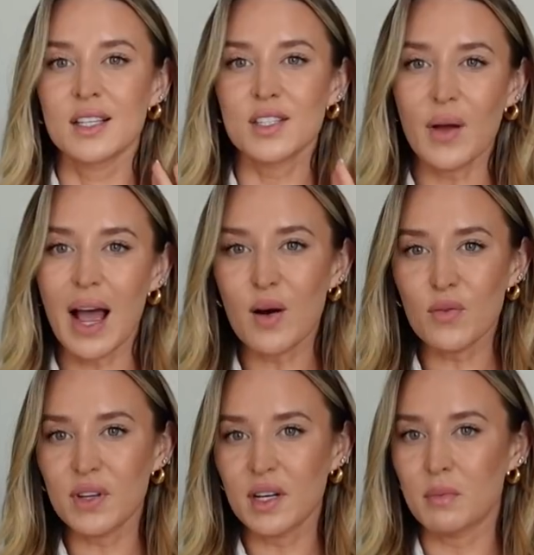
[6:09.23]
So
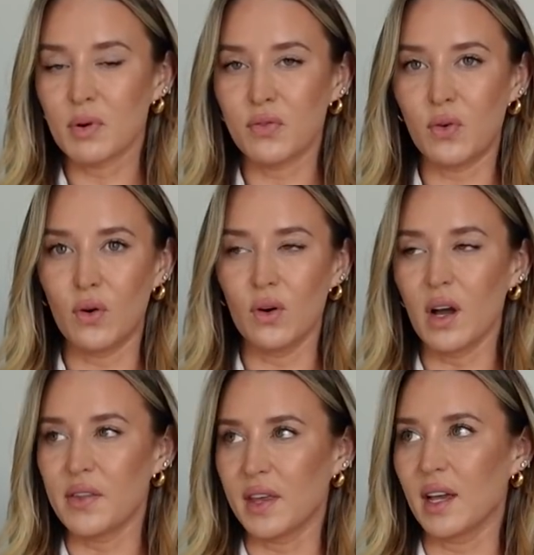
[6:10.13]
outfit number four,
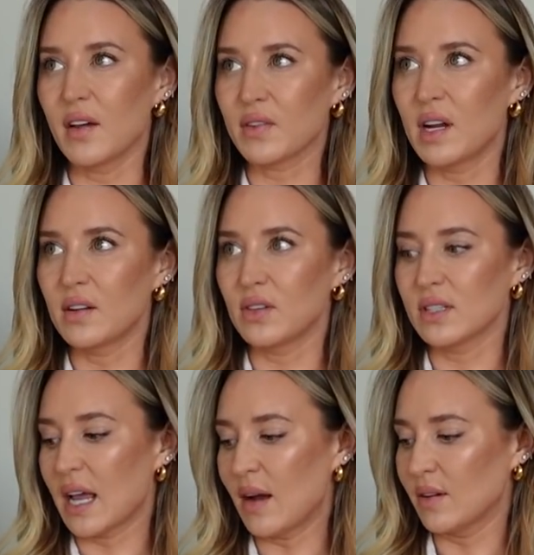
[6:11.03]
I think I've kind of
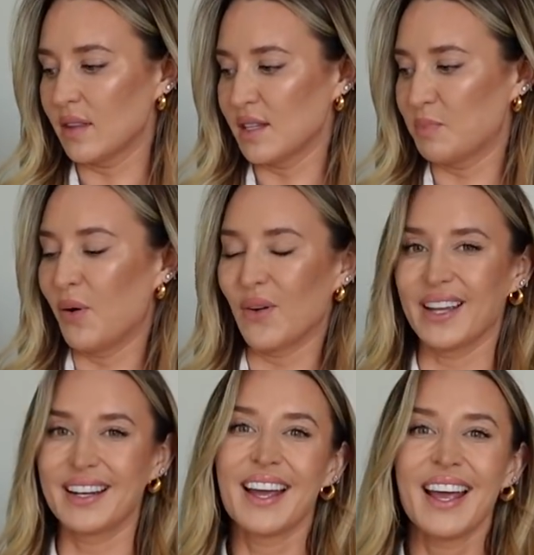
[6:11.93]
lost count at this
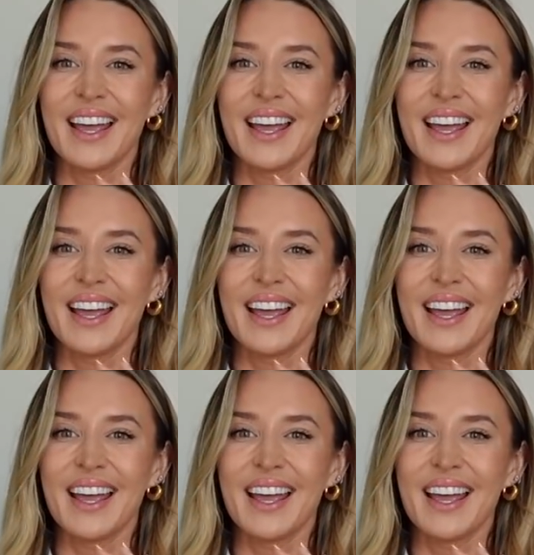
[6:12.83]
point,